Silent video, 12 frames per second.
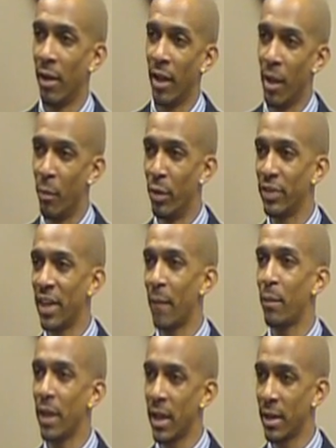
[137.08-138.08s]
and put that
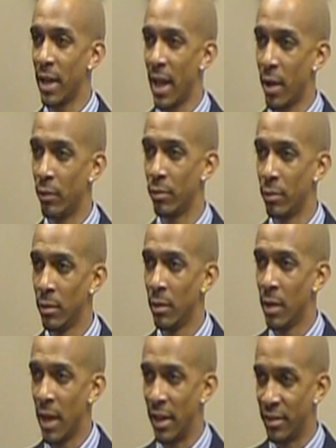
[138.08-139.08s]
pen down
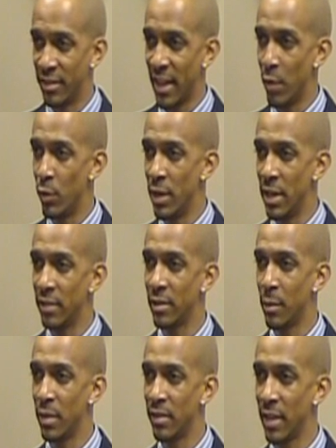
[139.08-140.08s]
and say what needs to
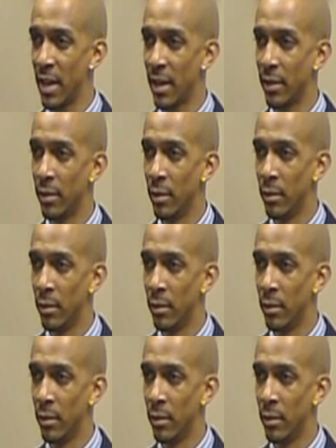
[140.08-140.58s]
be said